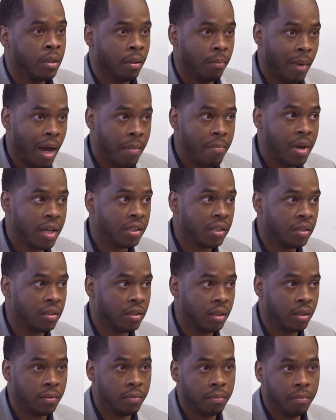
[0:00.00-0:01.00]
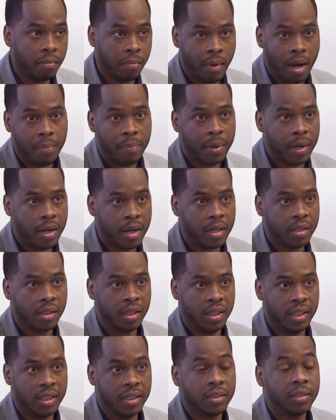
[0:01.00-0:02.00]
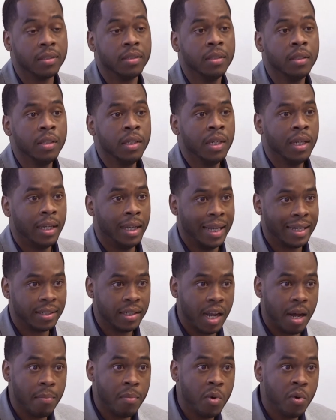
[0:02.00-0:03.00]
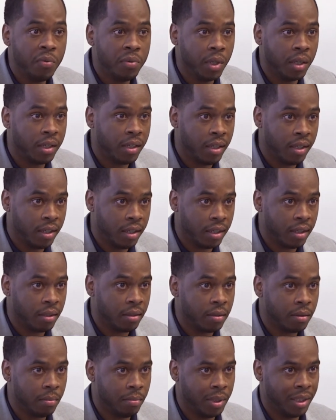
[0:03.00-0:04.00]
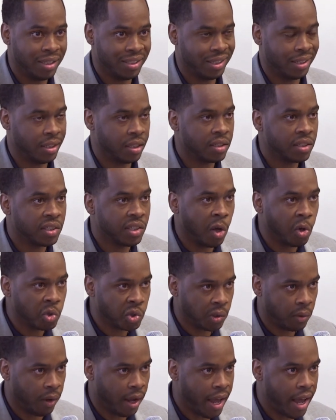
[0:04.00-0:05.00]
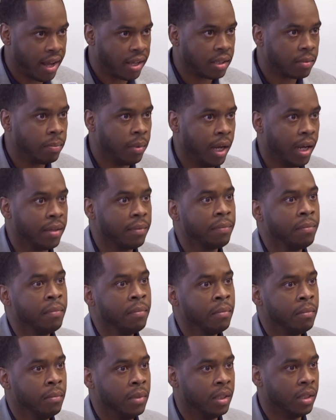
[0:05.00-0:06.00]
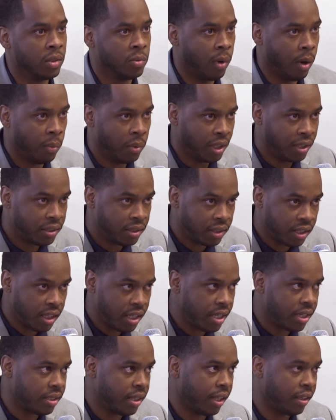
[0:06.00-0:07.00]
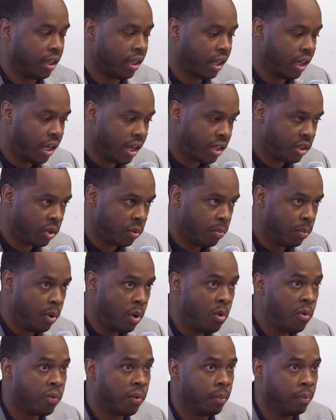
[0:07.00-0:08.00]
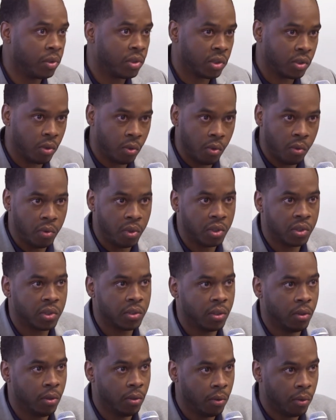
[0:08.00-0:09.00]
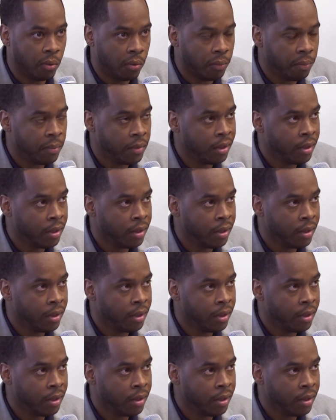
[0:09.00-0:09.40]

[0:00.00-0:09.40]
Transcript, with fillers: My message to my parents is let's not move your kid because of the social aspect. Because what we see is that the kids who move from school to school,